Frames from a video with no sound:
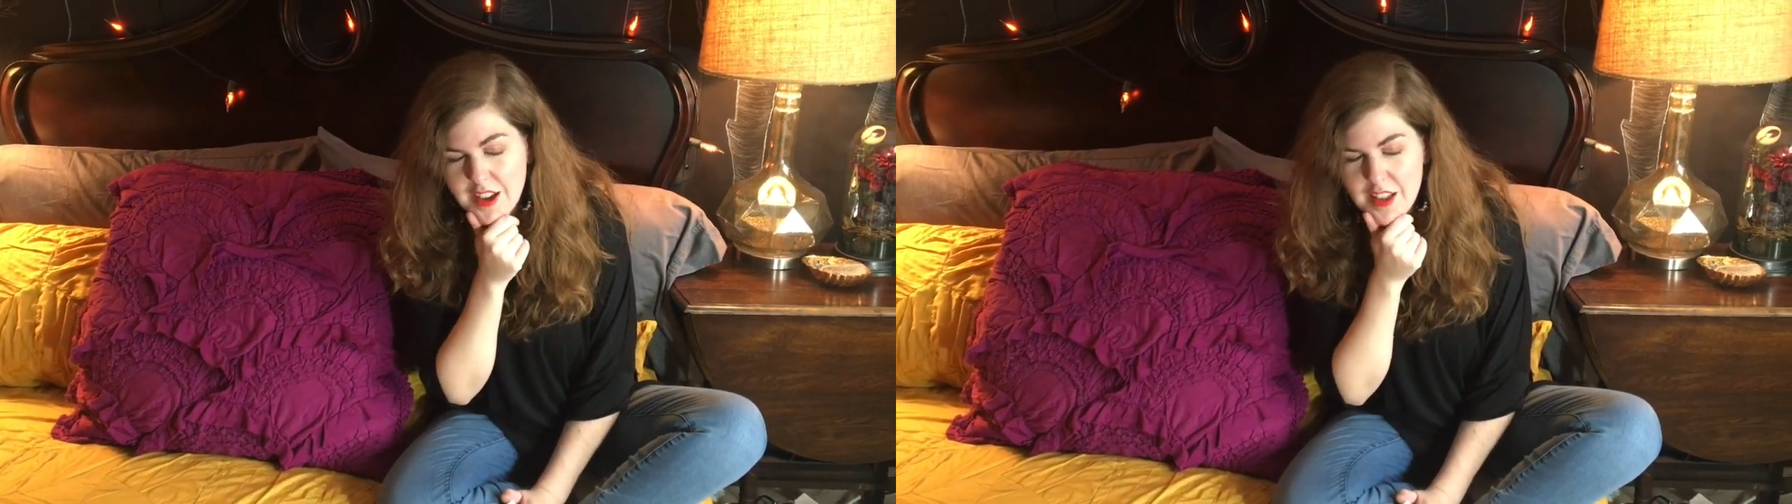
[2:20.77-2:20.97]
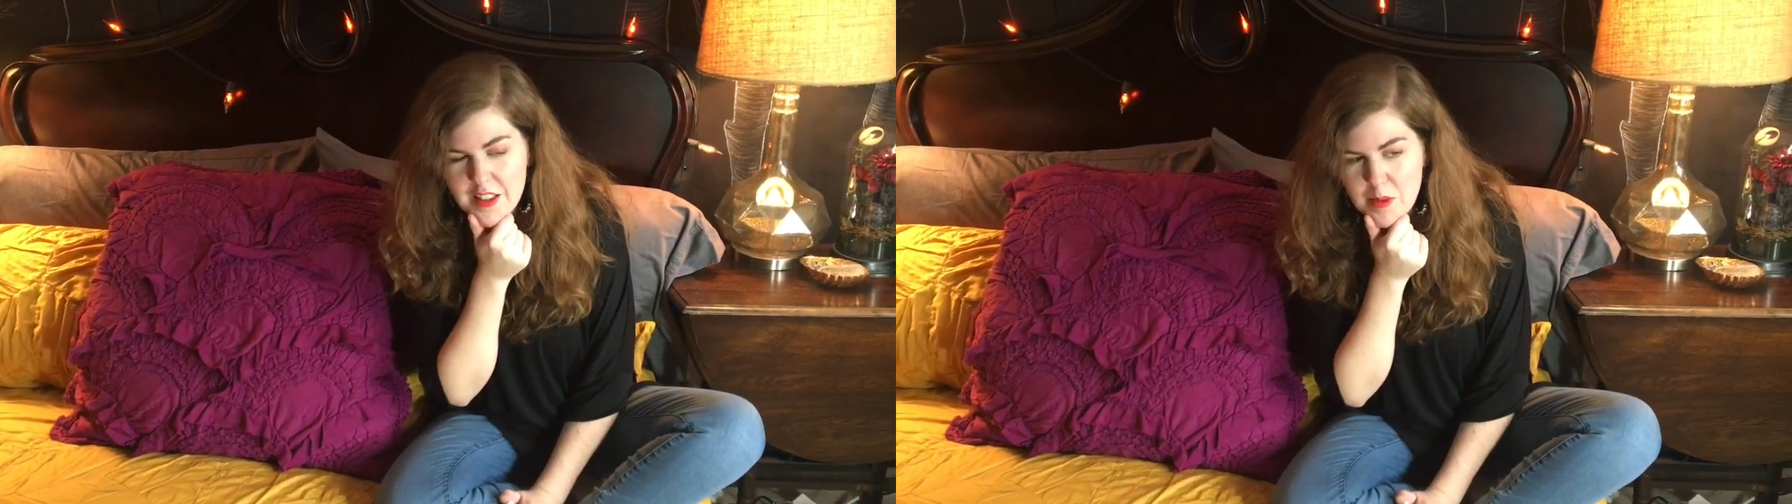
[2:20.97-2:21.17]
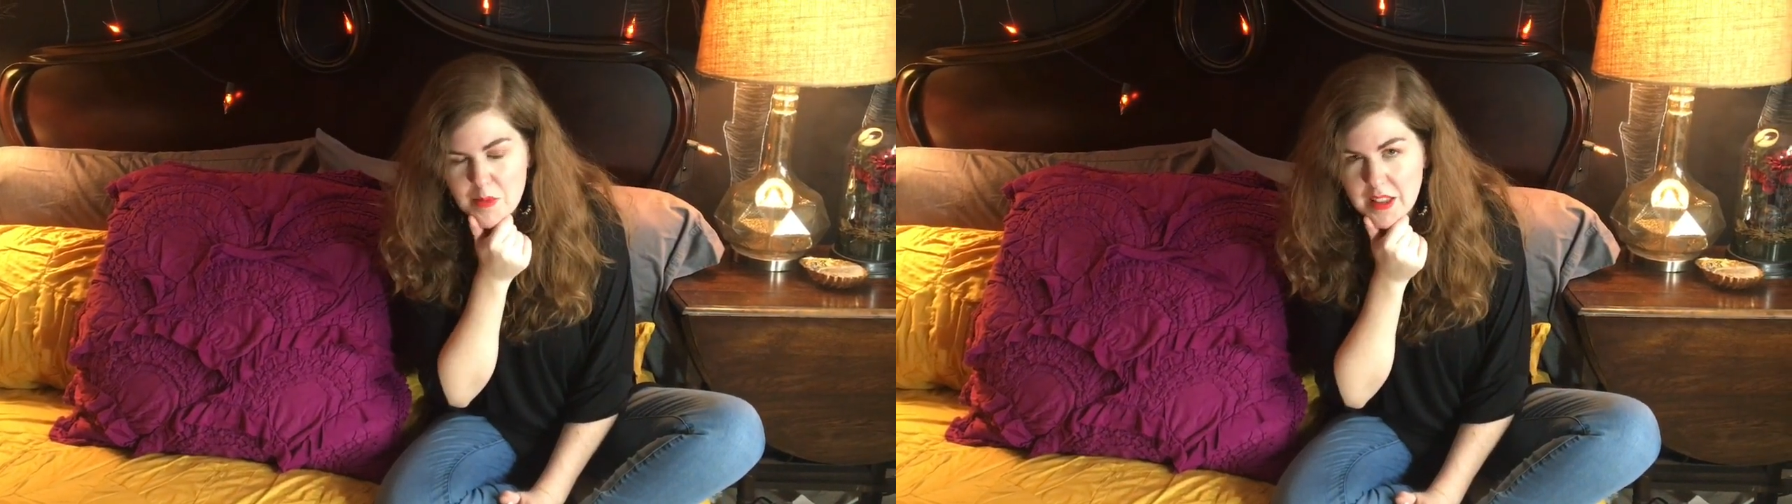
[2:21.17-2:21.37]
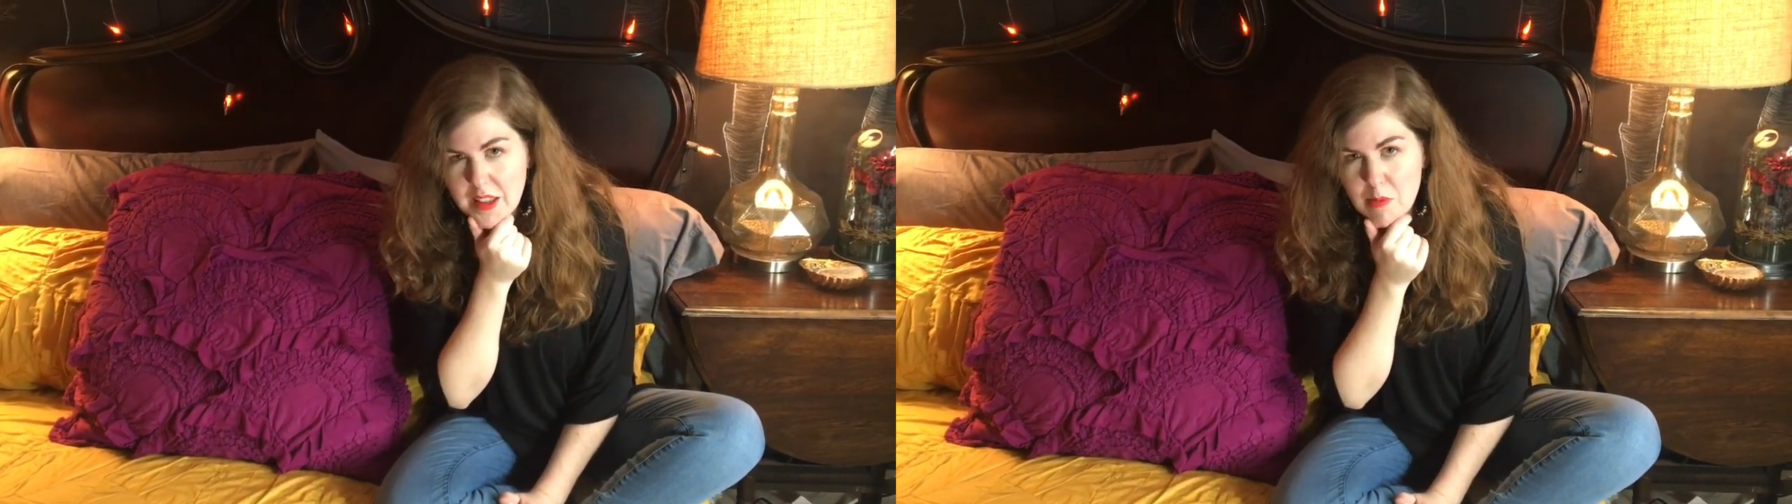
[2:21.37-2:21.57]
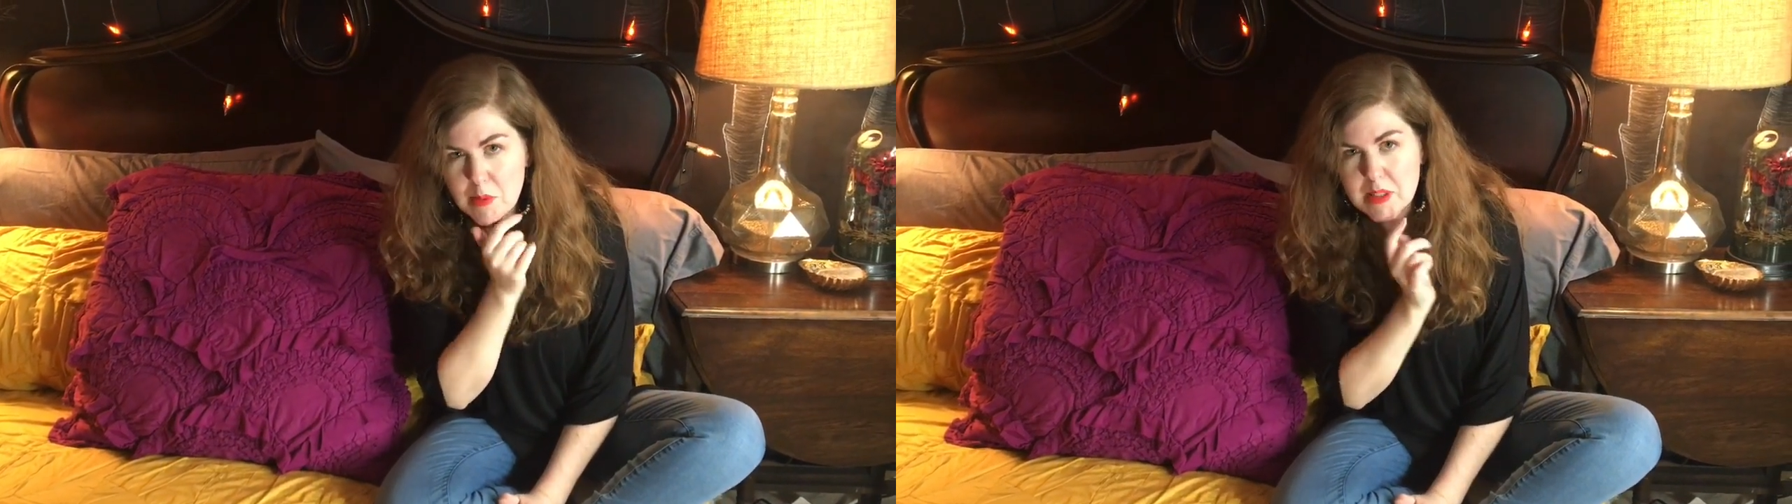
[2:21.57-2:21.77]
And then I'm
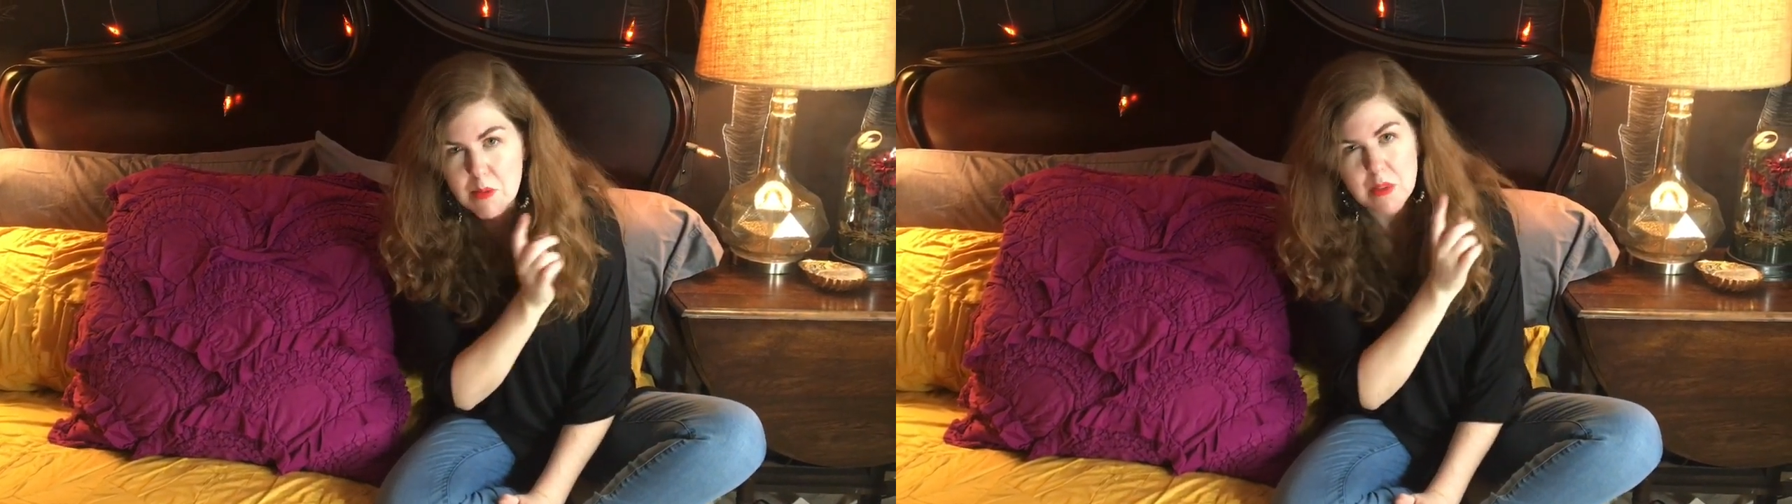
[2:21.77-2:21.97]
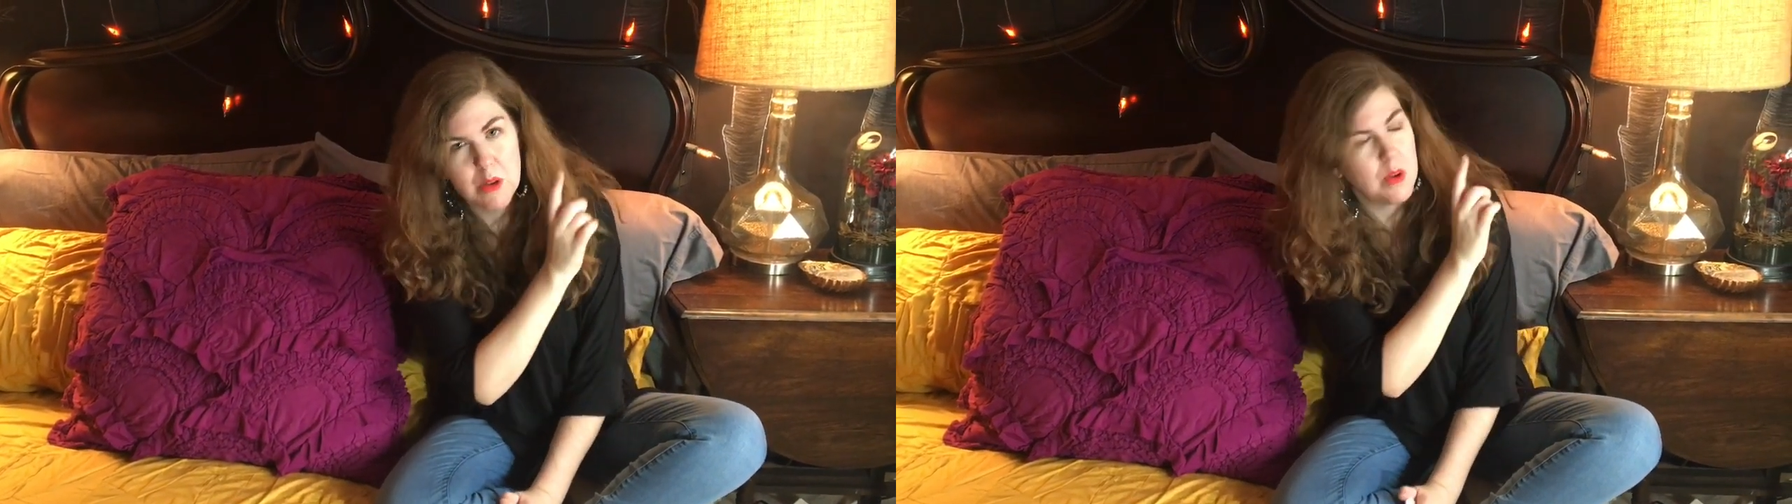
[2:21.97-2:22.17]
thinking maybe something